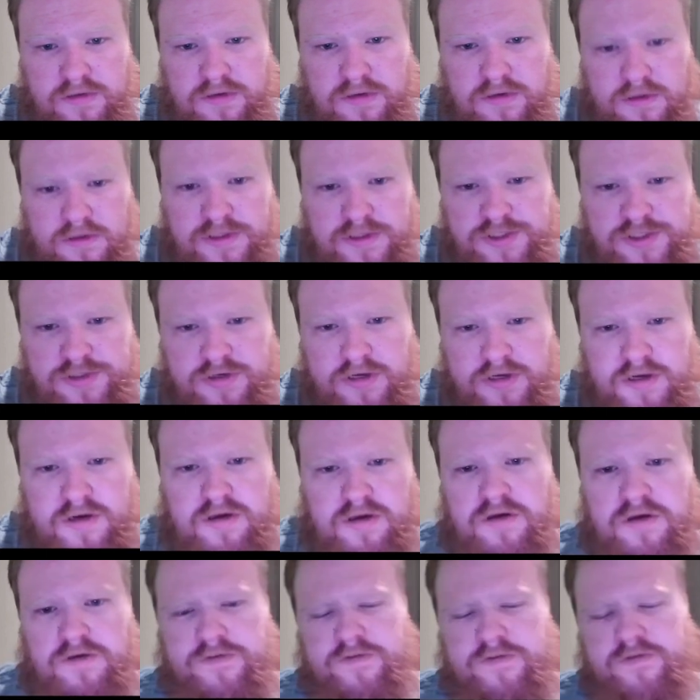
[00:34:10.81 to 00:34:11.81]
Let's trade
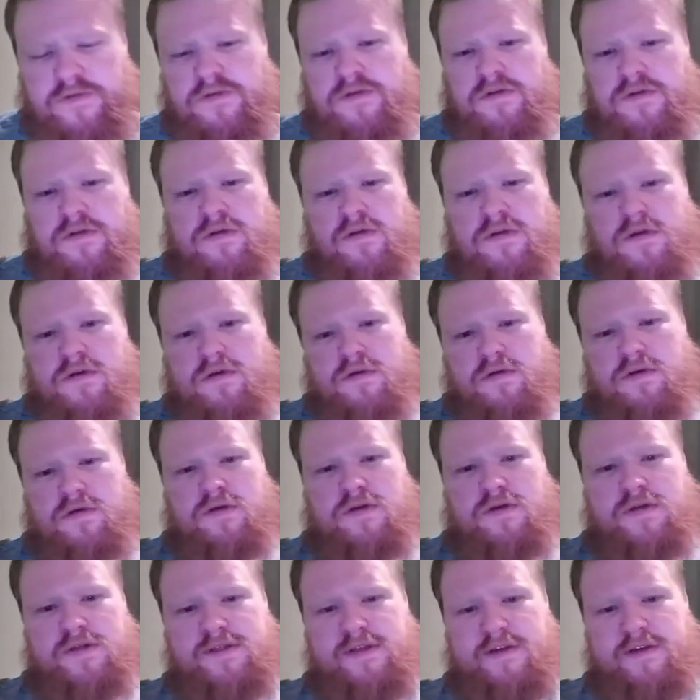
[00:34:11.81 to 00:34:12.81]
off.
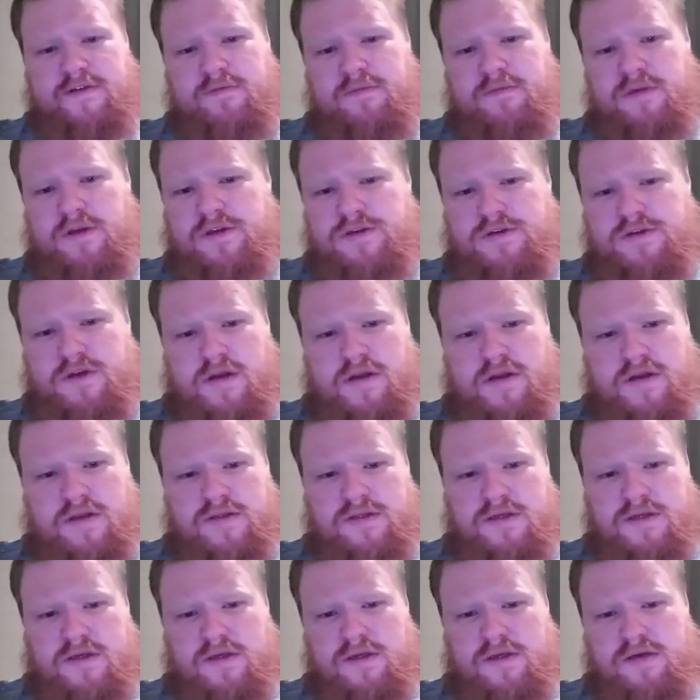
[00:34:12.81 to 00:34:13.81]
He's giving me a trade. I'll
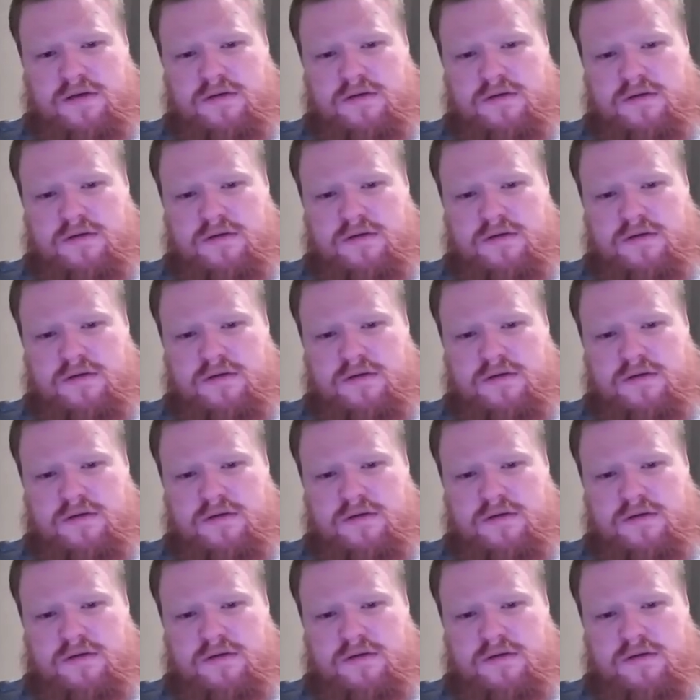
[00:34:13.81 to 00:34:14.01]
take it.